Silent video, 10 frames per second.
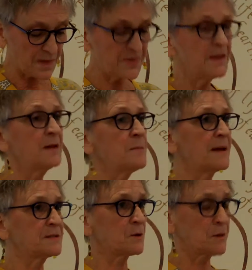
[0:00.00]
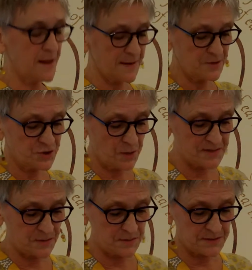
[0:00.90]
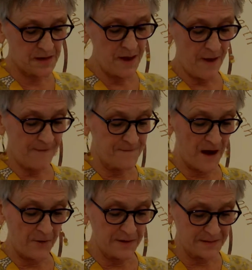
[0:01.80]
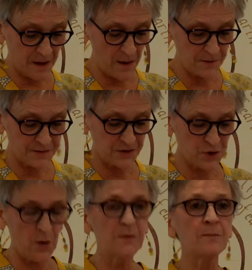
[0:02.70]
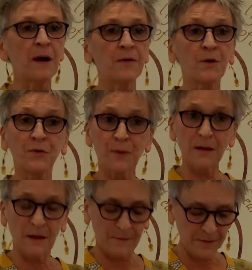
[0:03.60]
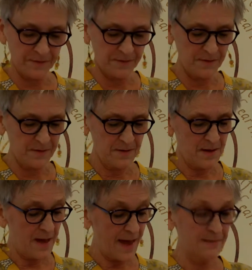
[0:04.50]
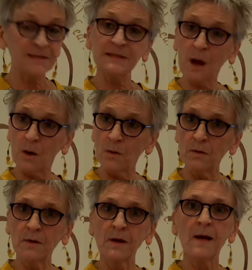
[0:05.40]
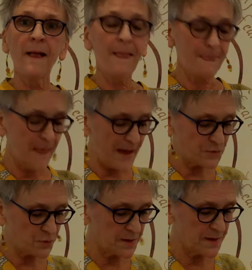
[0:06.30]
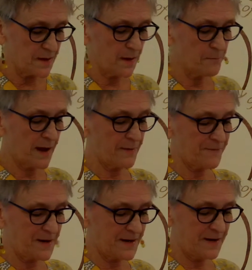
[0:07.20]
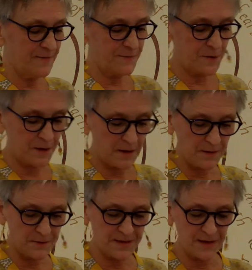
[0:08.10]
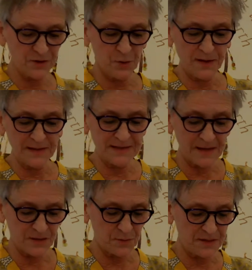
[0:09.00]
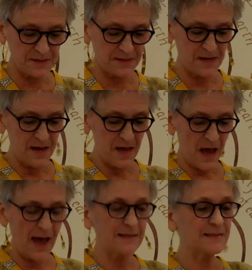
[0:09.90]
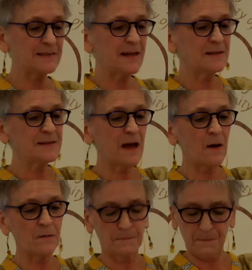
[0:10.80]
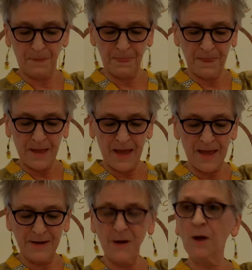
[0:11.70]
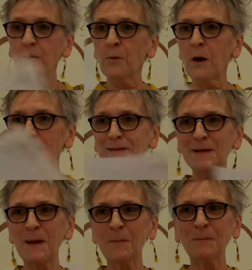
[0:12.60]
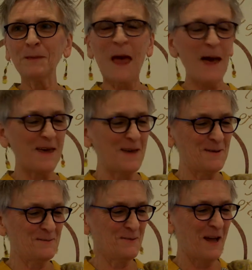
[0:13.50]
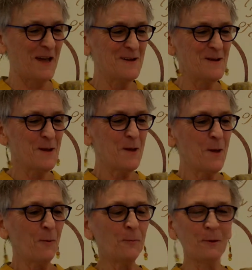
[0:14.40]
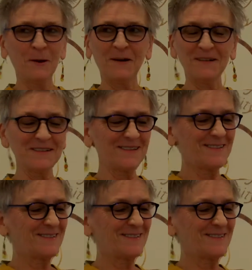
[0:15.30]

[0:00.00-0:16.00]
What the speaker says: The inmates are clad in jumpsuits of various colors determined by their threat levels. And so, naturally, my affinity for color, texture, and accessories, I stand out in an otherwise black and white world.